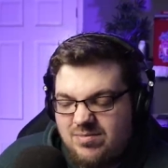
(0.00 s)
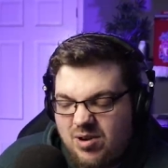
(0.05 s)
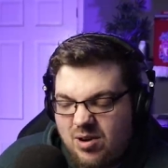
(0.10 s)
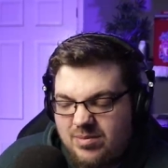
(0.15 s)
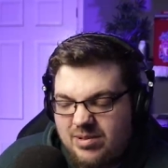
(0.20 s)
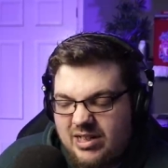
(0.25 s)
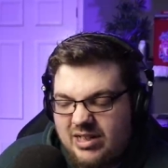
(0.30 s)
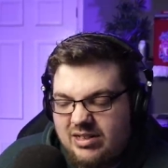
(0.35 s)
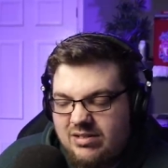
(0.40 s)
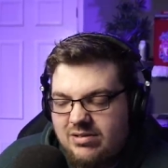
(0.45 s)

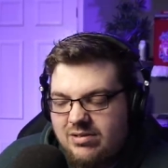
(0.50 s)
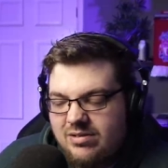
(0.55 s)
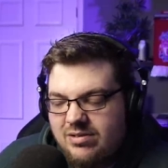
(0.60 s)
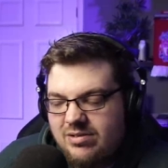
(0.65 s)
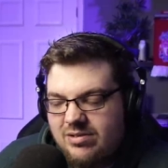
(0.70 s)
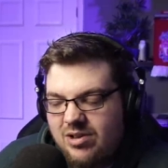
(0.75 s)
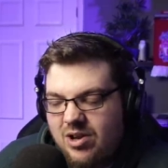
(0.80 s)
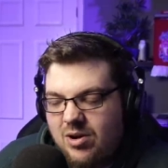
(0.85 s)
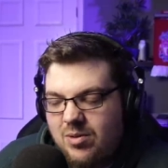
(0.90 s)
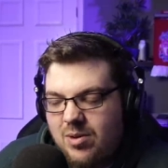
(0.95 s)
probably
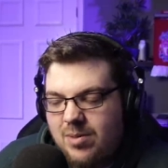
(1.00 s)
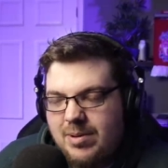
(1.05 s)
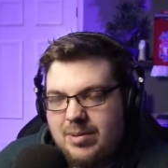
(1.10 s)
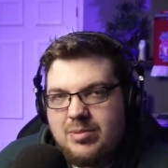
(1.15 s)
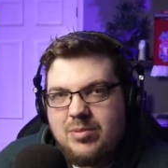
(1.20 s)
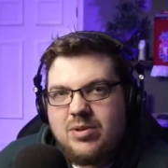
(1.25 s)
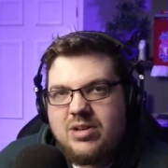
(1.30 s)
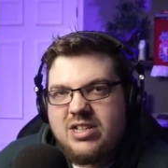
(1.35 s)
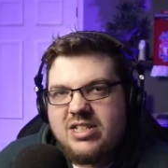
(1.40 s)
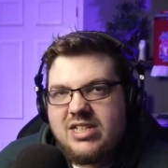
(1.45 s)
not what
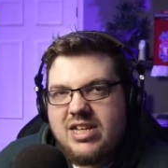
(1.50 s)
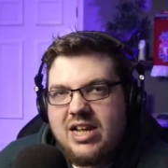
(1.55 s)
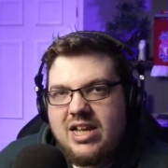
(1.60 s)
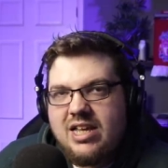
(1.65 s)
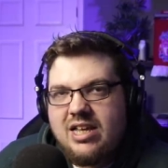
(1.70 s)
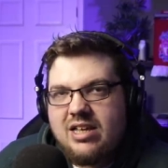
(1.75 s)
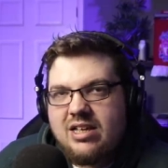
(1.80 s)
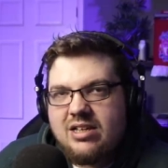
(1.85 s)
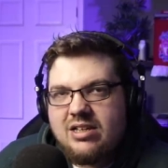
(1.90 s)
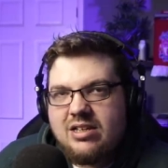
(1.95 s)
people want to
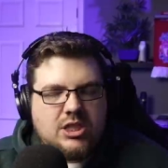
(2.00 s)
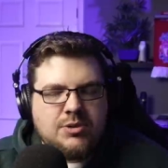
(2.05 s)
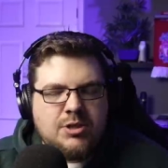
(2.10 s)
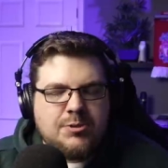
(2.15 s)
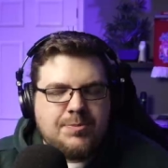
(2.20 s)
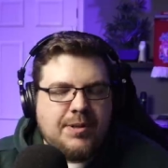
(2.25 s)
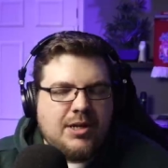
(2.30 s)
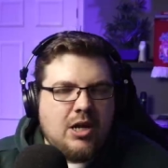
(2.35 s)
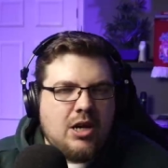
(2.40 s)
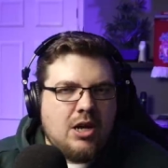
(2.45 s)
see. So
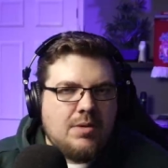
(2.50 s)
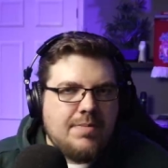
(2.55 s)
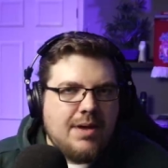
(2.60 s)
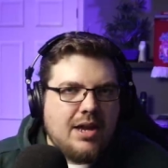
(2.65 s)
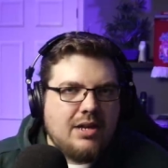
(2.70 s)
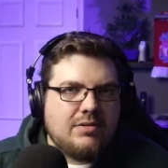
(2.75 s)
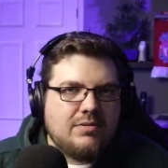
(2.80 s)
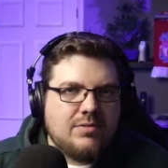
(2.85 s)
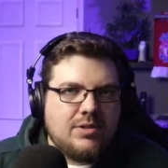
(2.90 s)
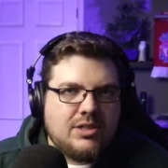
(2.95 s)
what's been going on,
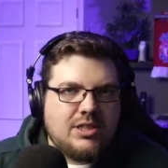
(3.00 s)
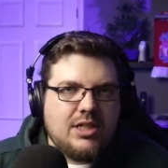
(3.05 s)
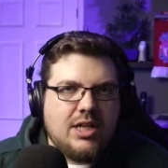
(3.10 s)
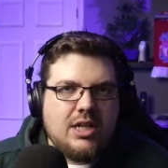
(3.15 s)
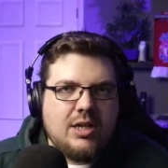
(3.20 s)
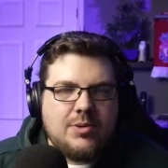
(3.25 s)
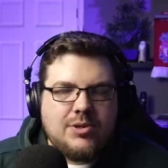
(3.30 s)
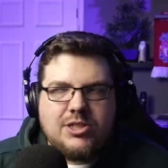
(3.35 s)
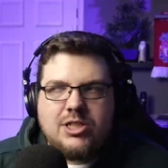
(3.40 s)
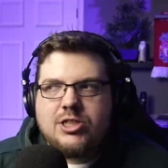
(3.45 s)
Ben? What's
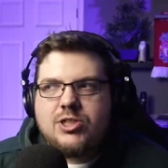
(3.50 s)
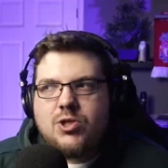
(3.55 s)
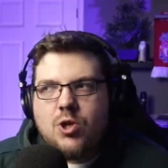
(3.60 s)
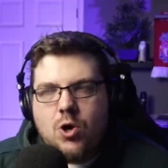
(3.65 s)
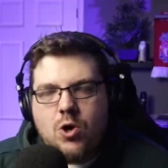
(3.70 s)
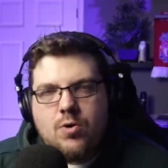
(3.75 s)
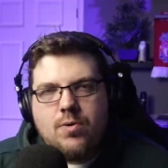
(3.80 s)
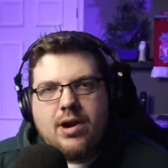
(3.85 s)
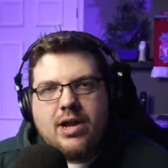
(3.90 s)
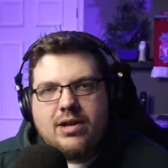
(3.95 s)
the what's the
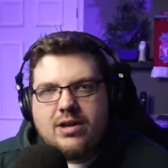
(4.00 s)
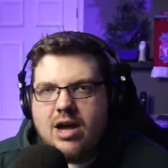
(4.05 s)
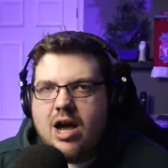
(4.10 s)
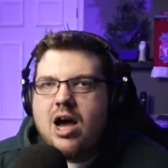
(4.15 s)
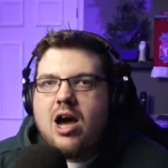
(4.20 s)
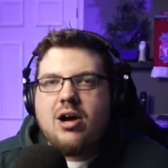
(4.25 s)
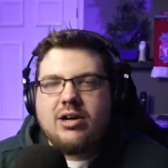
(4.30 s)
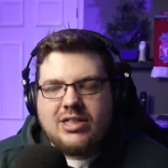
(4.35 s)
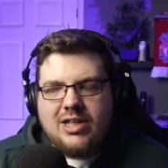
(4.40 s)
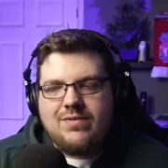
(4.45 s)
story? Oh,
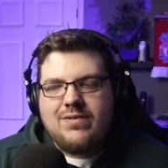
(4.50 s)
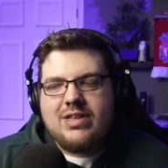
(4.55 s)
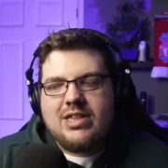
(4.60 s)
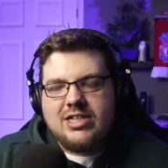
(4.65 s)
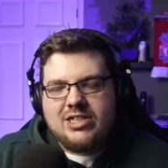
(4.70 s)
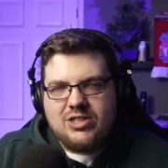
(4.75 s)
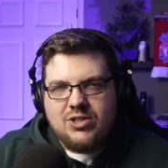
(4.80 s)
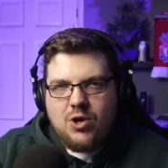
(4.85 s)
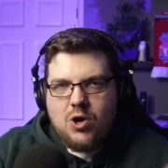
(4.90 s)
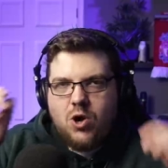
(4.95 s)
I'll give you
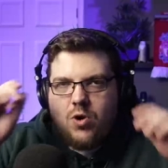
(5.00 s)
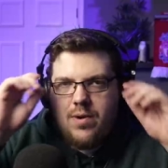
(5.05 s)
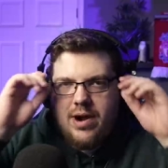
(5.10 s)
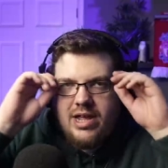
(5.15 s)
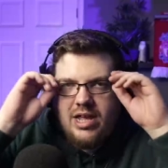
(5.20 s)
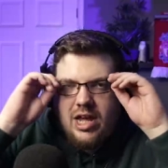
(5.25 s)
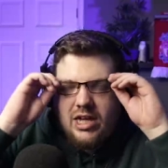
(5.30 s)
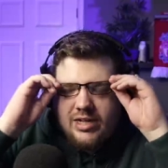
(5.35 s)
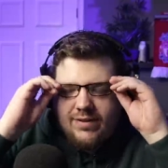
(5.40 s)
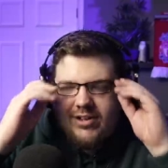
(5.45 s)
the
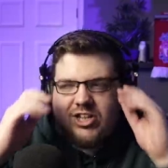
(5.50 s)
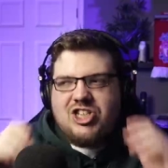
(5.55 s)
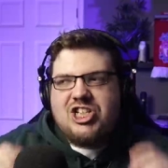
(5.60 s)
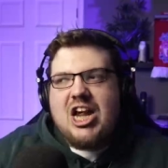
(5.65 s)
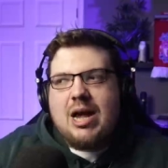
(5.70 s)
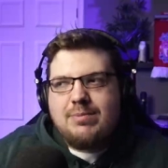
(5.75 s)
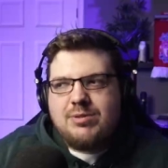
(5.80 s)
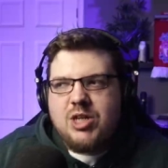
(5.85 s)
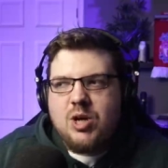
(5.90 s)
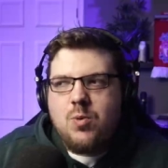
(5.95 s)
story. I'll give you
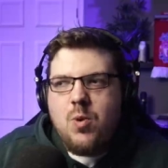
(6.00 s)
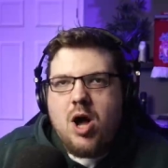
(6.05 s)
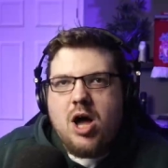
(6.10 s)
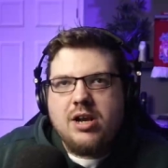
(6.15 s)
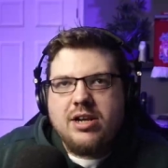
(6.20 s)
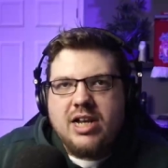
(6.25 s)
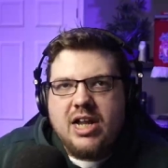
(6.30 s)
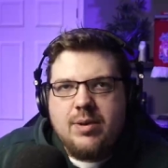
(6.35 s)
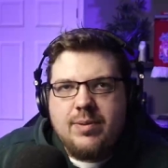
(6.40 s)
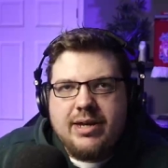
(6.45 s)
chapter
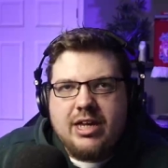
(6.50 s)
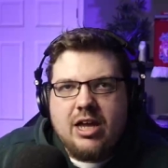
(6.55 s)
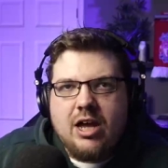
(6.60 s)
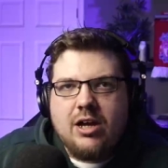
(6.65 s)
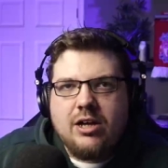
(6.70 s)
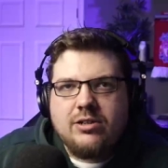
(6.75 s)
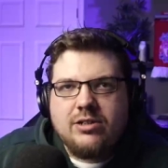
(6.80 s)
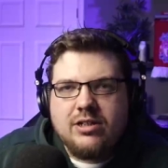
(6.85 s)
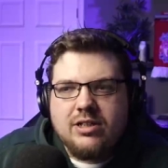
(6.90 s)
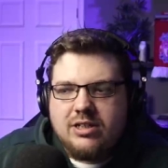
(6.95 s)
one. Here we
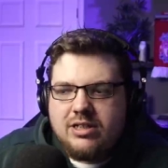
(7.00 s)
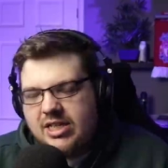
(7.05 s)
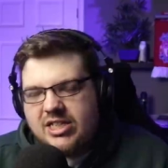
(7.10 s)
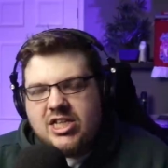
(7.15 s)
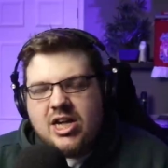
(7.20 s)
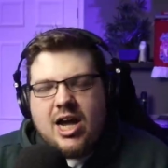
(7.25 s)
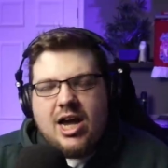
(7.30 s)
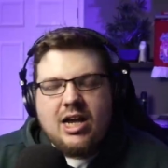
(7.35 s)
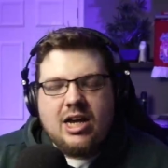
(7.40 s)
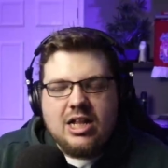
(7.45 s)
go. The
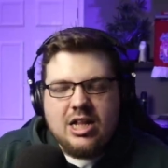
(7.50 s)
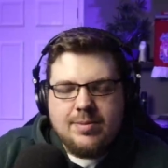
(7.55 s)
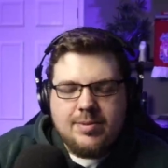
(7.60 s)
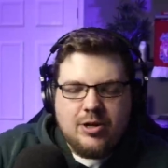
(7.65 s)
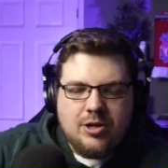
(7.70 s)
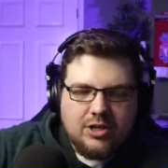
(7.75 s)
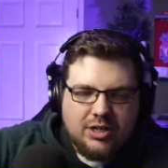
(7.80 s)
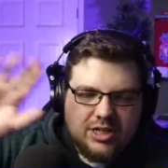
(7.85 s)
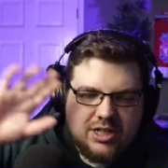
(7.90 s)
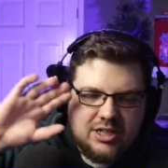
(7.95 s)
title of the
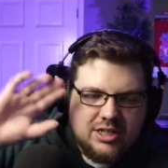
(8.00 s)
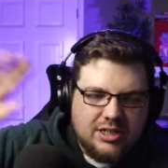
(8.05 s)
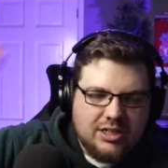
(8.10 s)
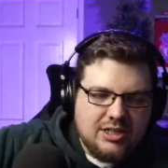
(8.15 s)
book,